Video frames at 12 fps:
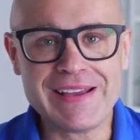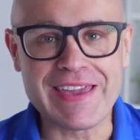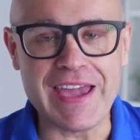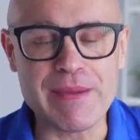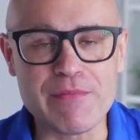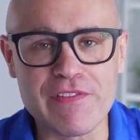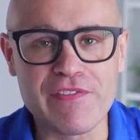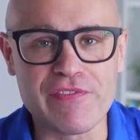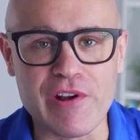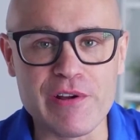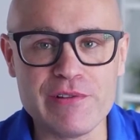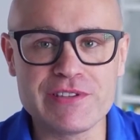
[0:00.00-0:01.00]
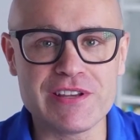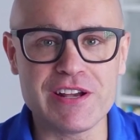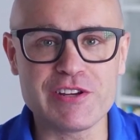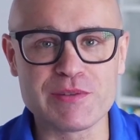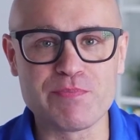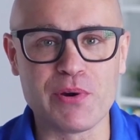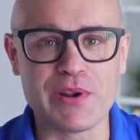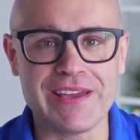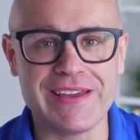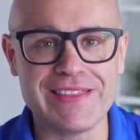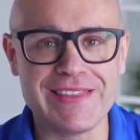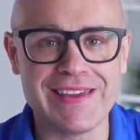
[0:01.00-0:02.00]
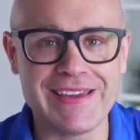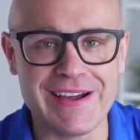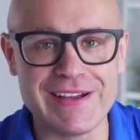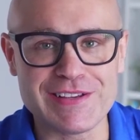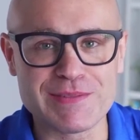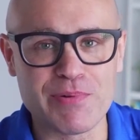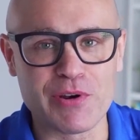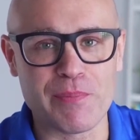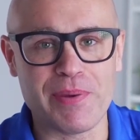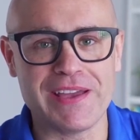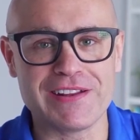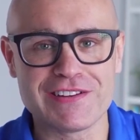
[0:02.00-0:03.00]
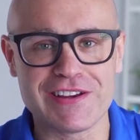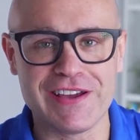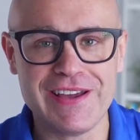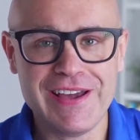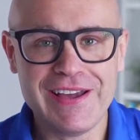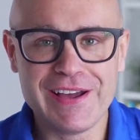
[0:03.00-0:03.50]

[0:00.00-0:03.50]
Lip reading: Game of Thrones, and I just put a picture